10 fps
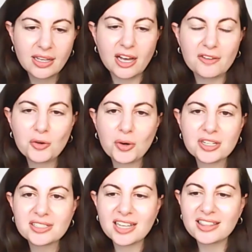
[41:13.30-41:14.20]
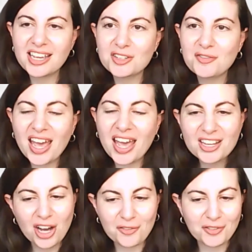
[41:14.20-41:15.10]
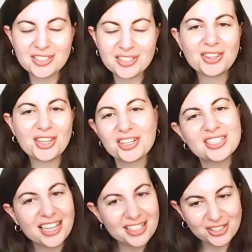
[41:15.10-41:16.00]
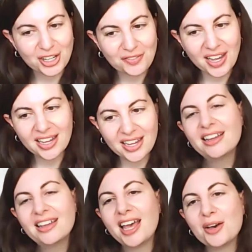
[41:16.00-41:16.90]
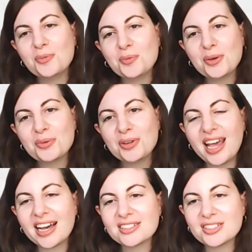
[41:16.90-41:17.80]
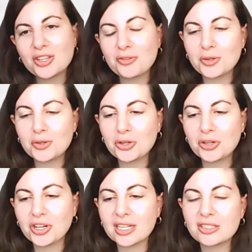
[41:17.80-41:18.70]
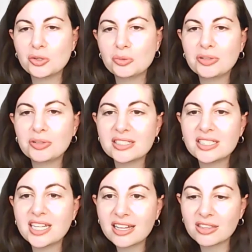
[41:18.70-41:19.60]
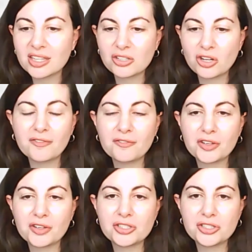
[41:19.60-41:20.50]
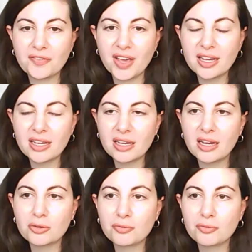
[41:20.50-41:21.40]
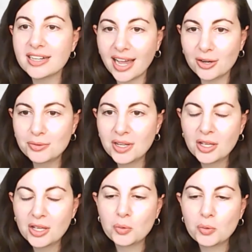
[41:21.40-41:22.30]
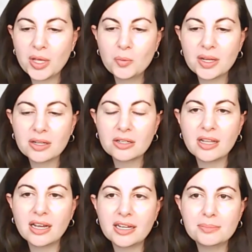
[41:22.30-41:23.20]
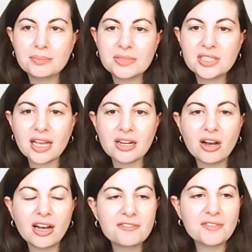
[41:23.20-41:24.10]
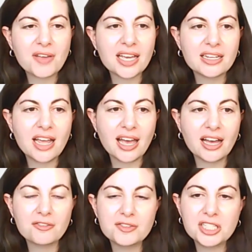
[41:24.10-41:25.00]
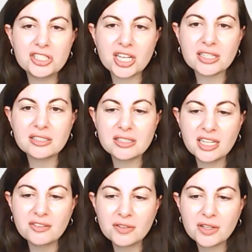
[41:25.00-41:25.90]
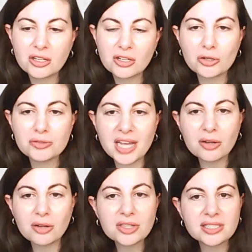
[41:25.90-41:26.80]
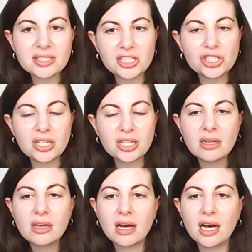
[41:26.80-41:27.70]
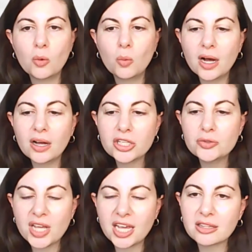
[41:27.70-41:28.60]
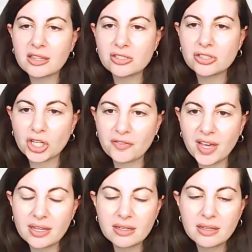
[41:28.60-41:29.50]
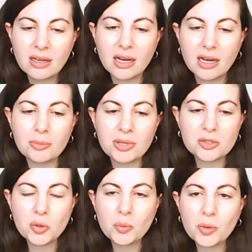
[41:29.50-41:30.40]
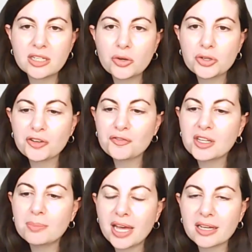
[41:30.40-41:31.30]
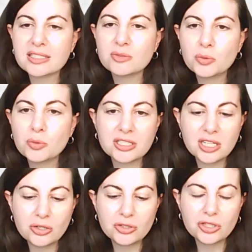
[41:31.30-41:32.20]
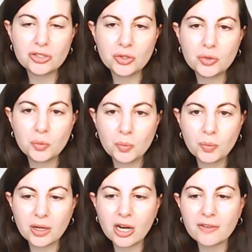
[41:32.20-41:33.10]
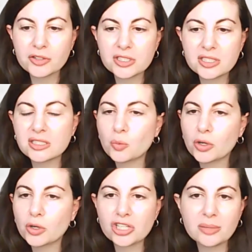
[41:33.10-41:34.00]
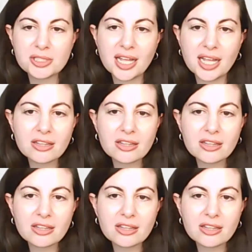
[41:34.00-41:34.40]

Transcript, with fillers: Of course, at the end of any conference, there is a survey. And we would ask you if you could to please take this conference survey uh, right now. We will um, sign off and have DJ Steve close out the session uh, while you take this survey uh, because we want to know your feedback because we'll continue to do conferences and workshops like